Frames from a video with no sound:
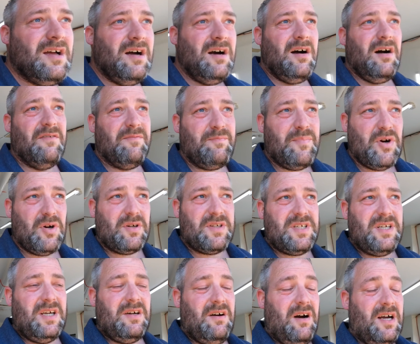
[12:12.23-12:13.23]
I've booked
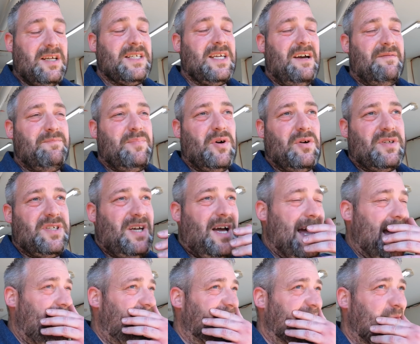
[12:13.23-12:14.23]
it, well, I say I've booked it,
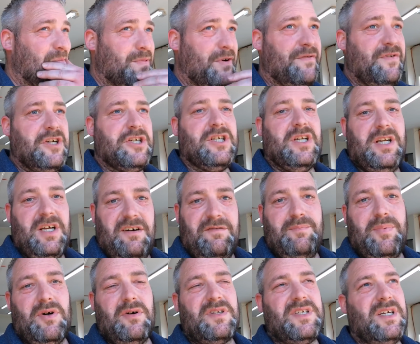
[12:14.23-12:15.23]
haven't, provisionally I've
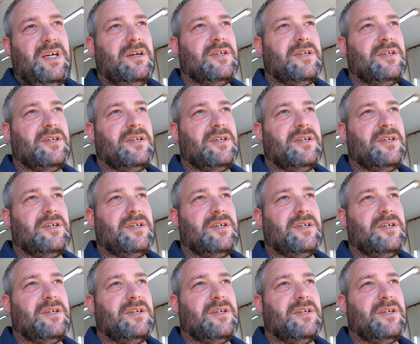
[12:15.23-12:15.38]
booked it.